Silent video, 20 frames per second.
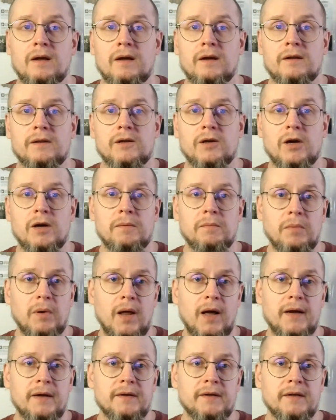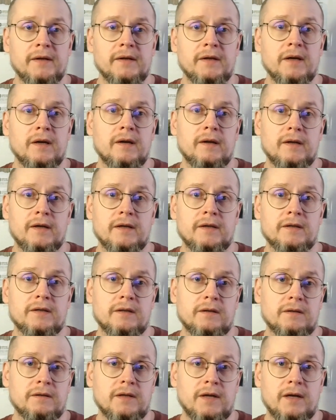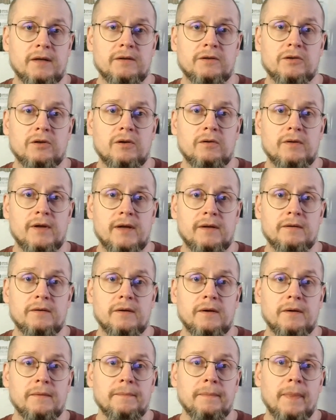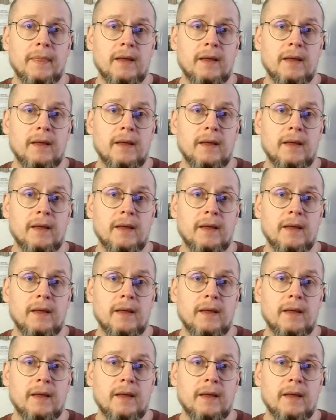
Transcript: The blinding is done so that the